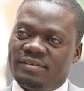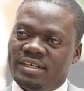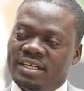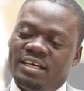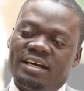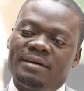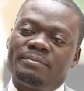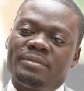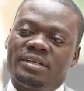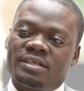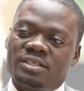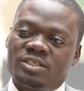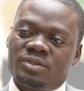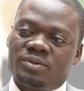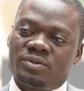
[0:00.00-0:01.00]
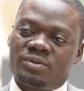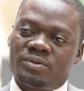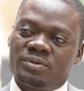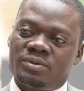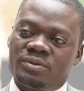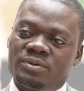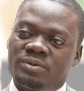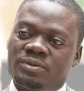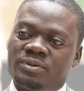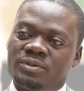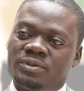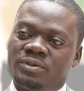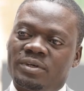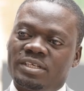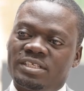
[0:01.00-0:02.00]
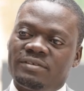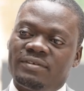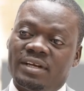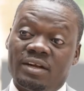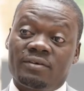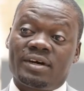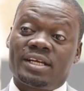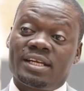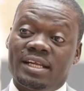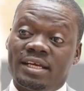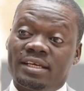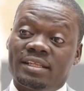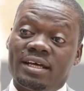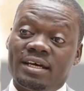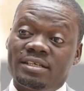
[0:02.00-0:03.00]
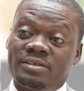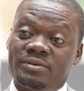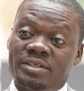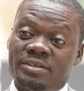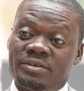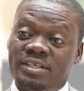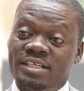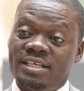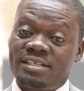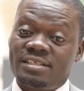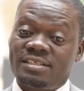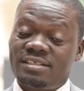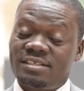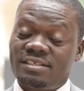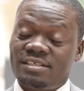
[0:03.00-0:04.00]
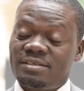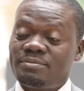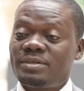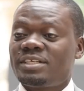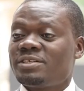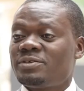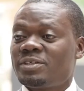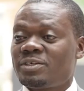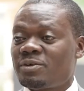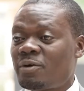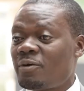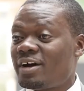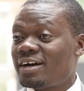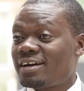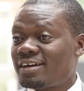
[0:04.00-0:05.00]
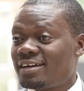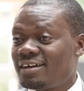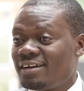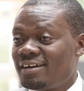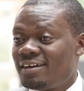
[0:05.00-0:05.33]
really humbling to receive an award like that when you're just simply doing your work.